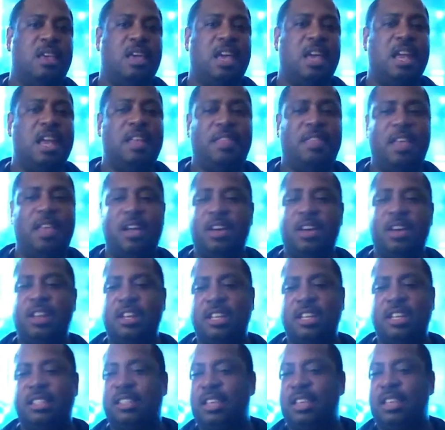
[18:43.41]
And they're going to
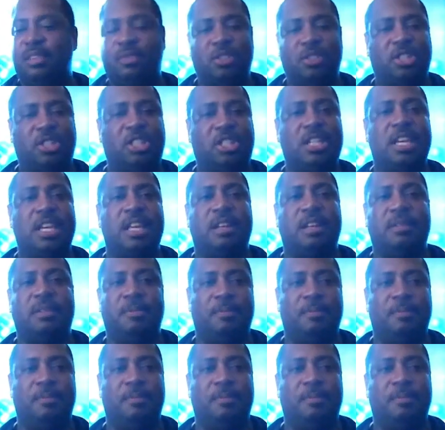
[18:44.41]
just give a shit.